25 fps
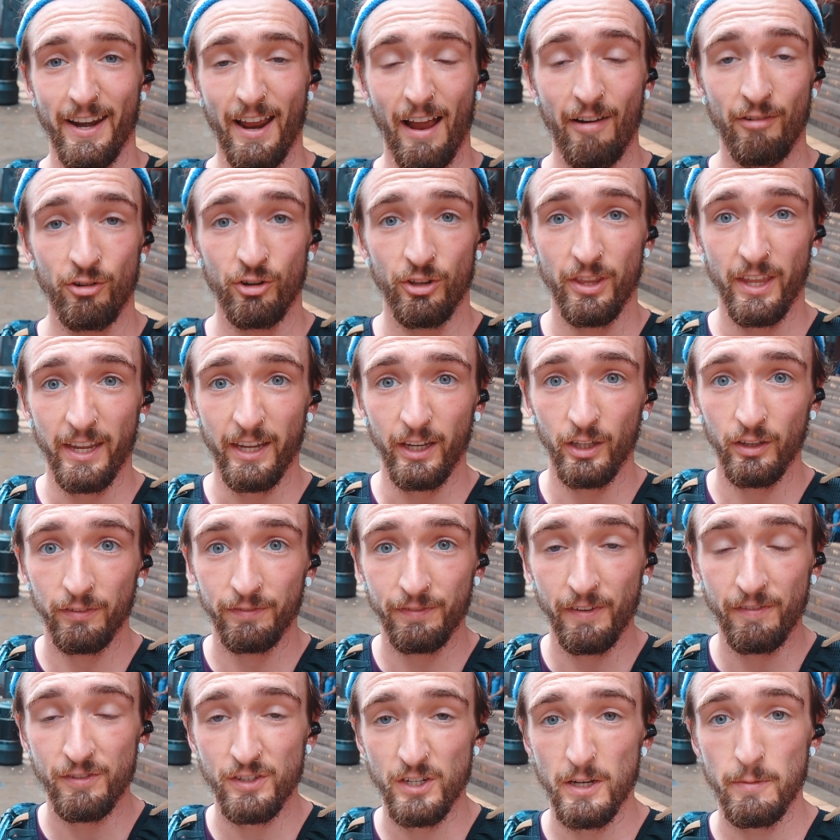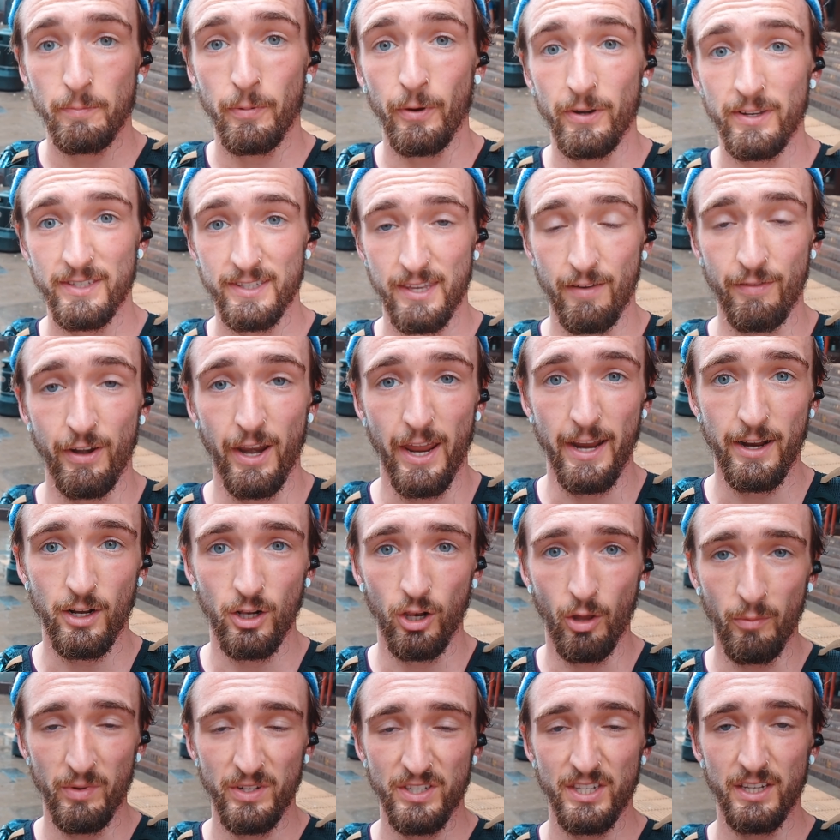Harrow-on-the-Hill, 15.78
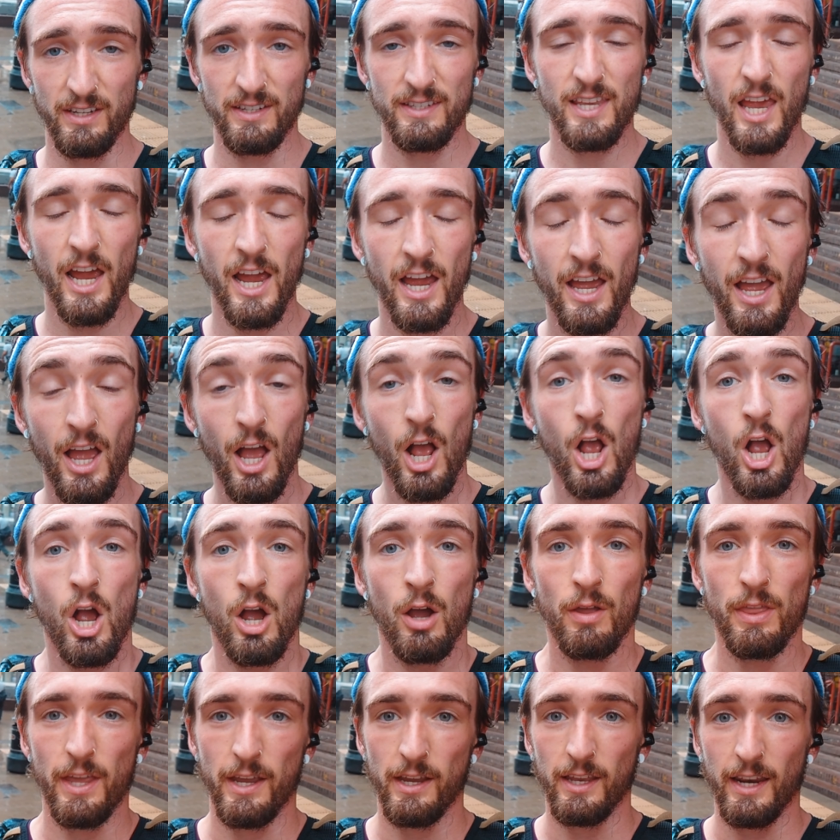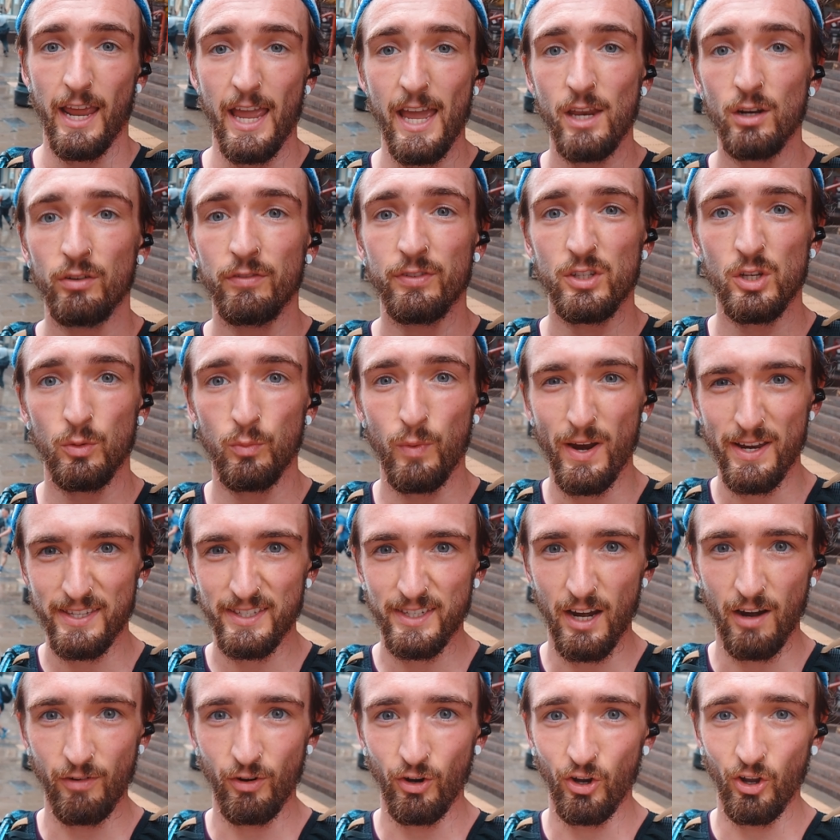kilometres. Then gonna head over to West
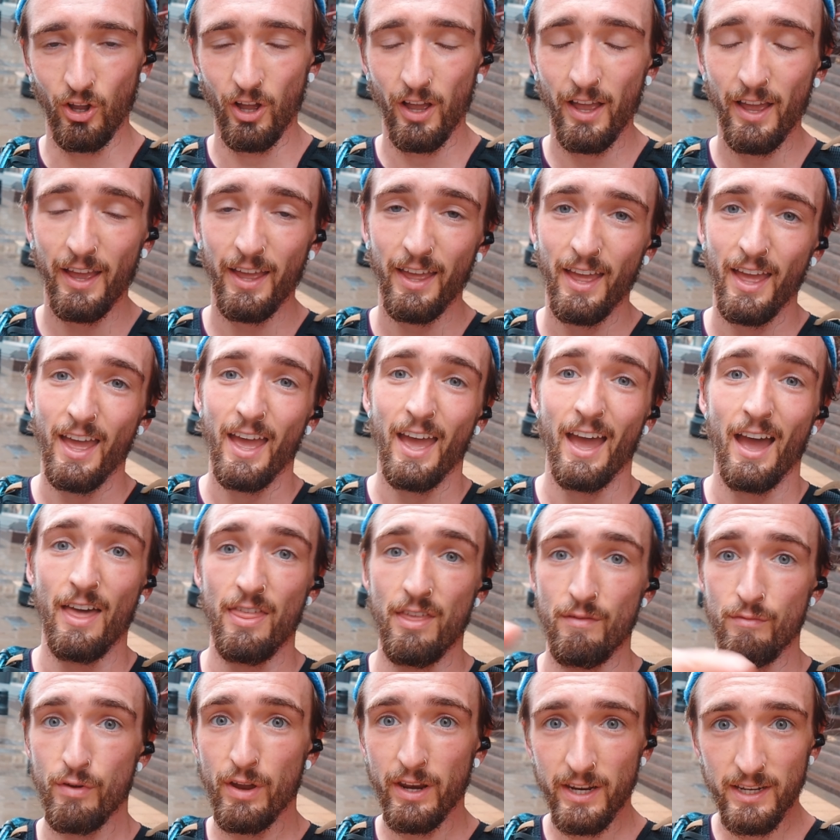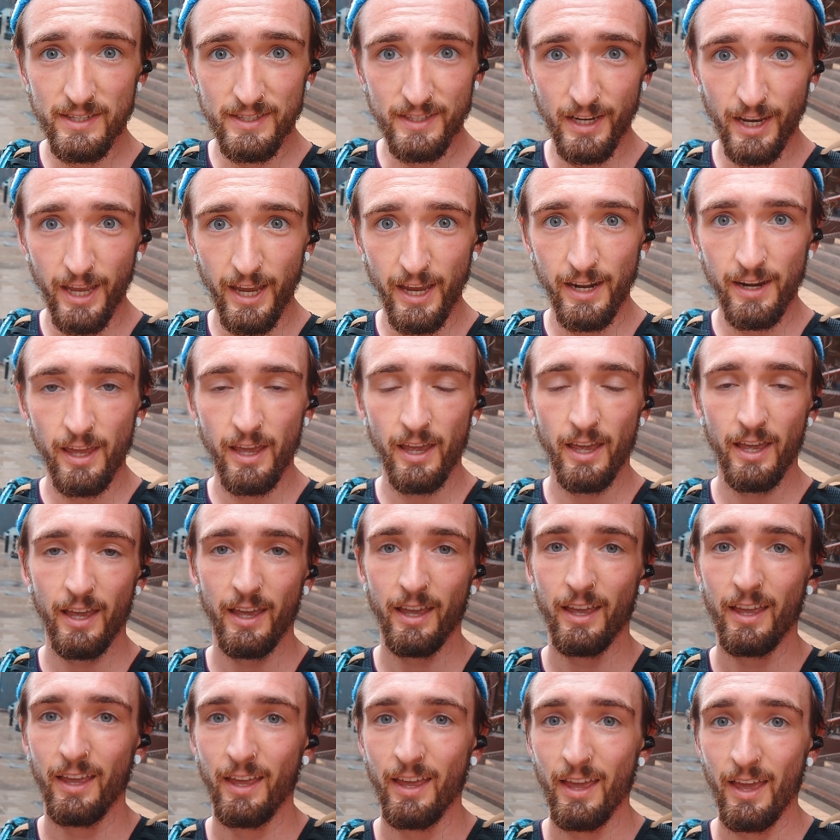Harrow and then Rayners Lane,
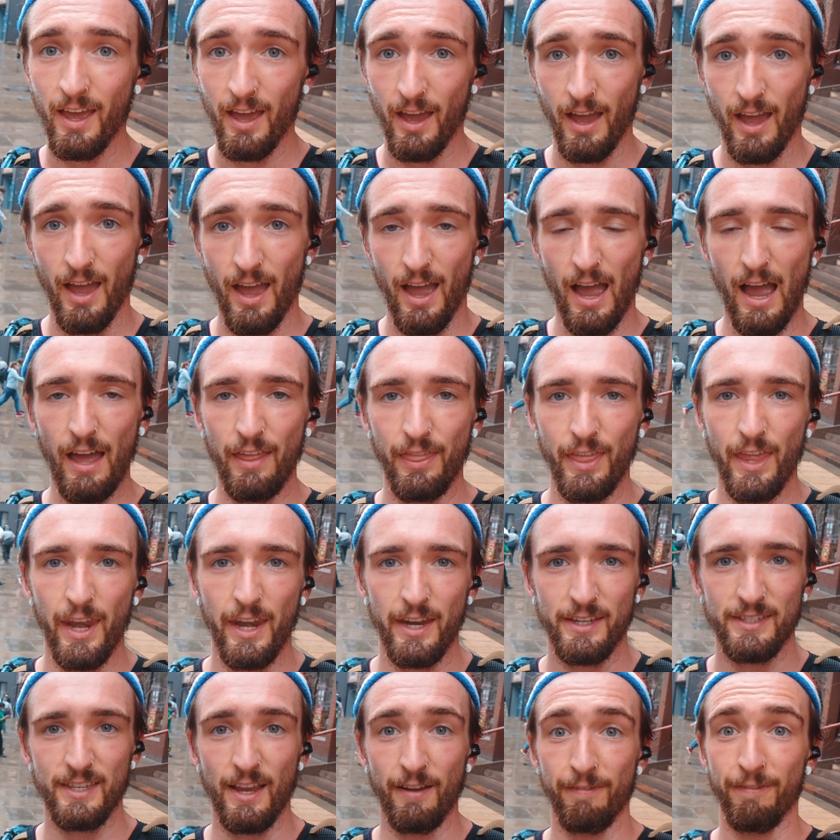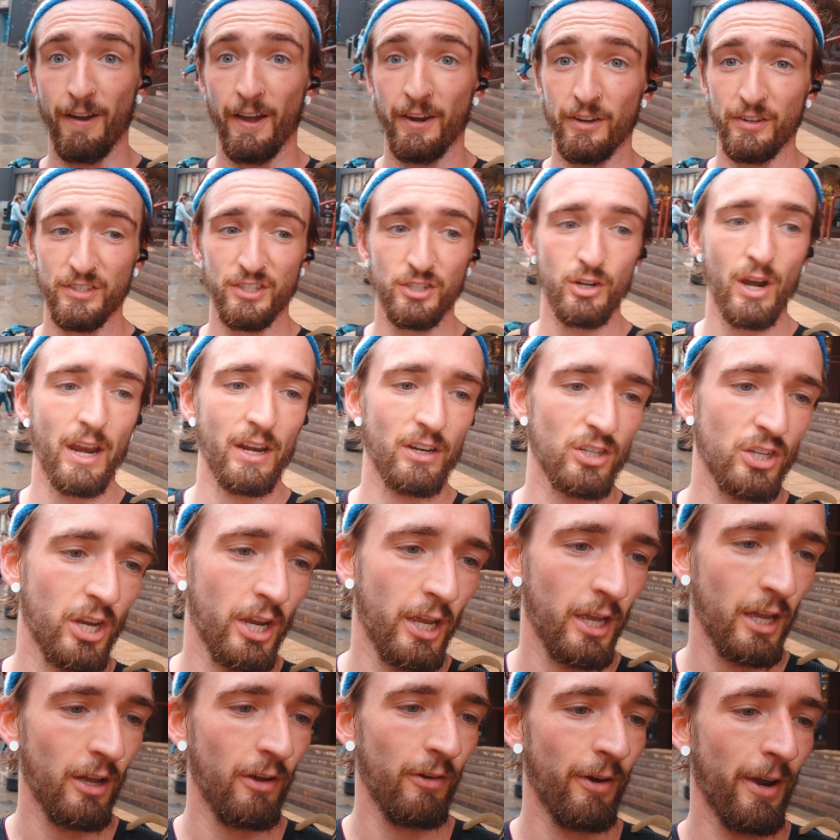and then there's that final stretch.
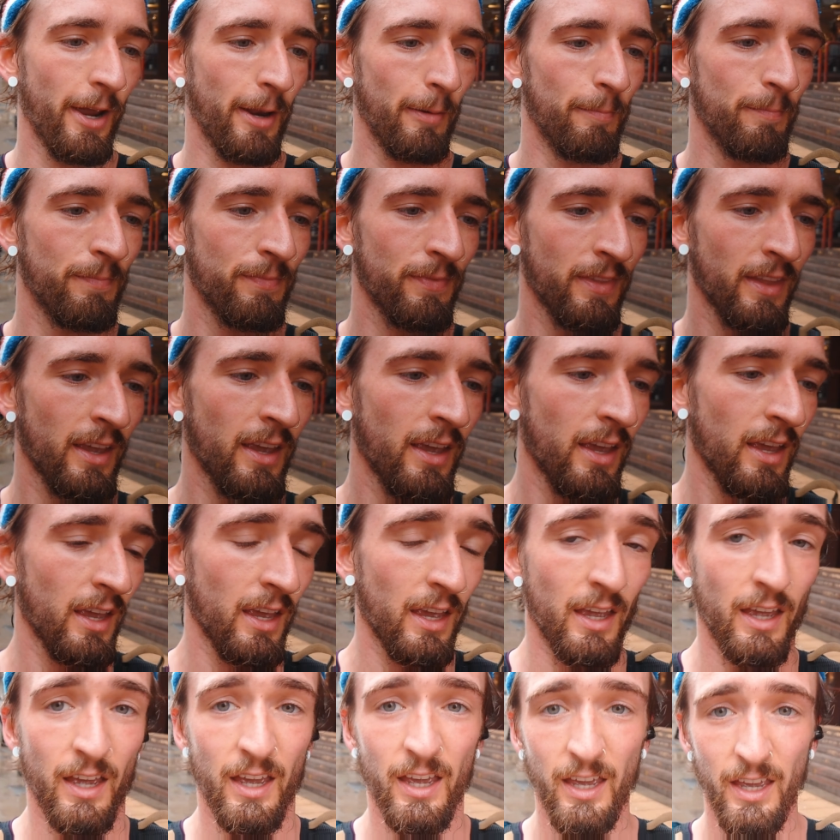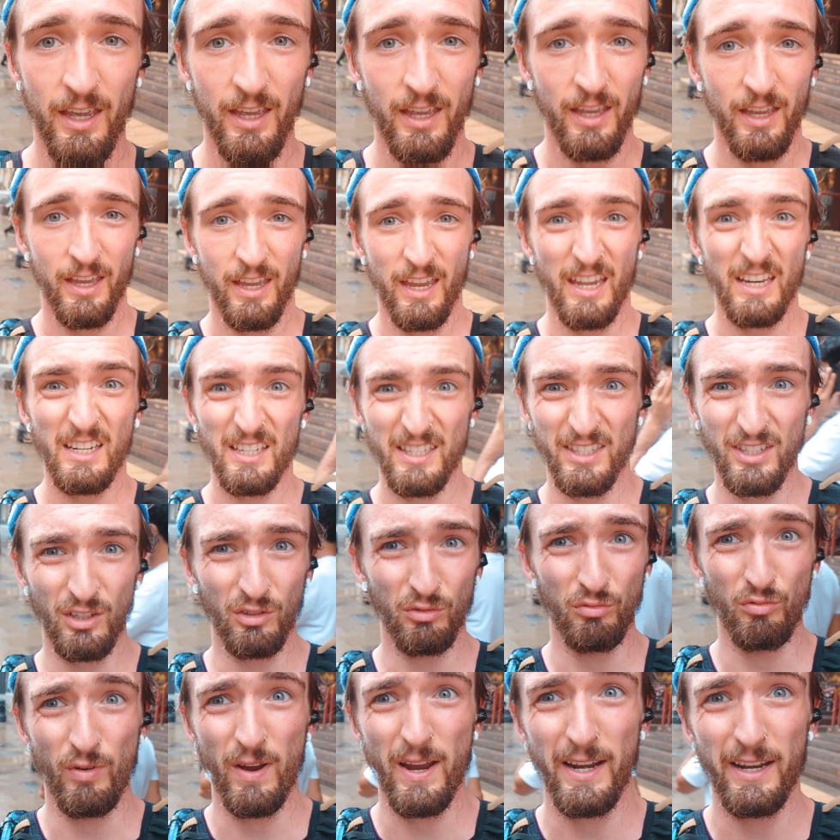Alright, it is still
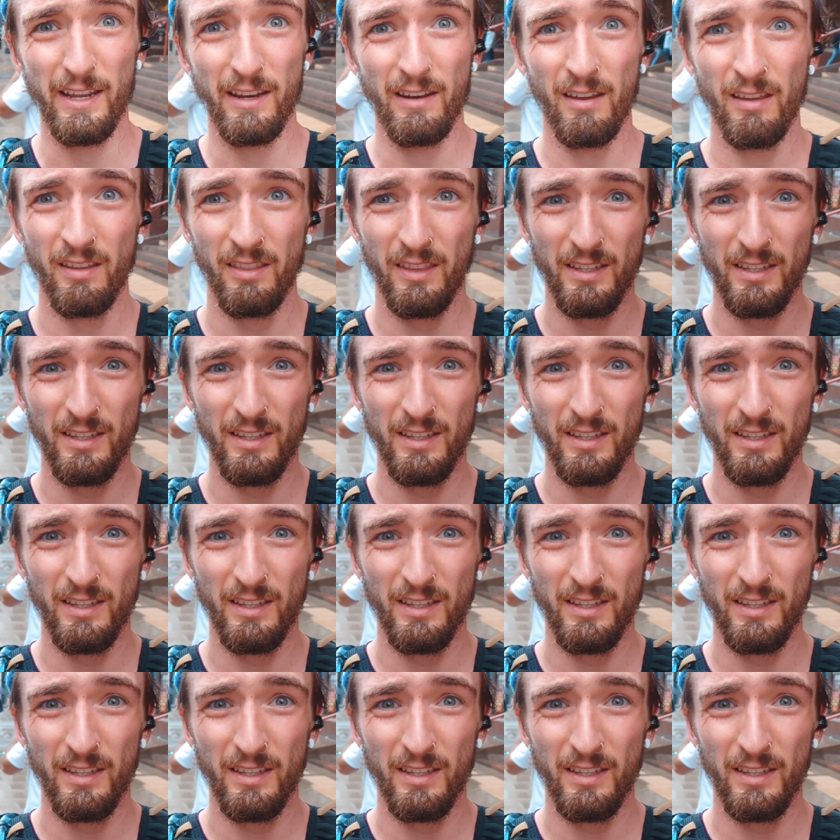raining.